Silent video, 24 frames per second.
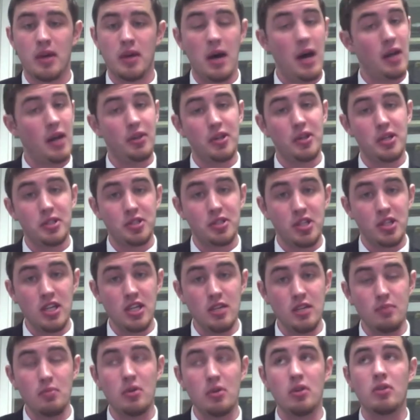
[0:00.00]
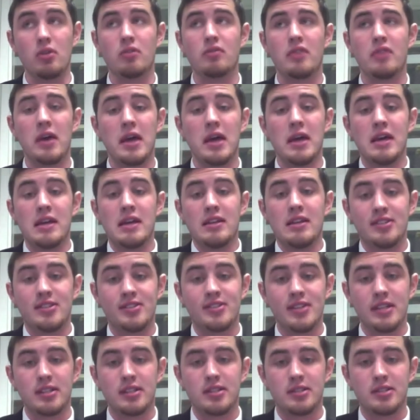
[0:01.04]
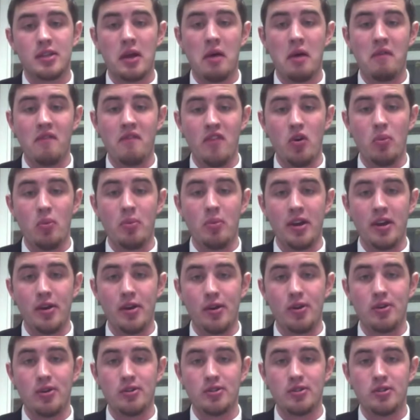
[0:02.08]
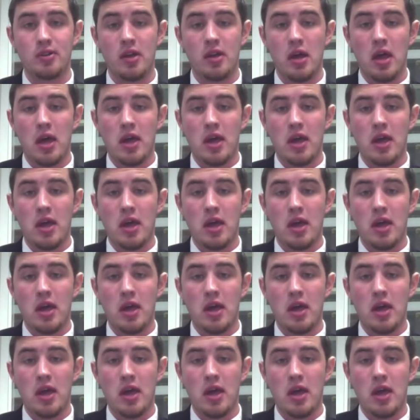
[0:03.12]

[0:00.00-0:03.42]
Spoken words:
I led a team of 6 filmmakers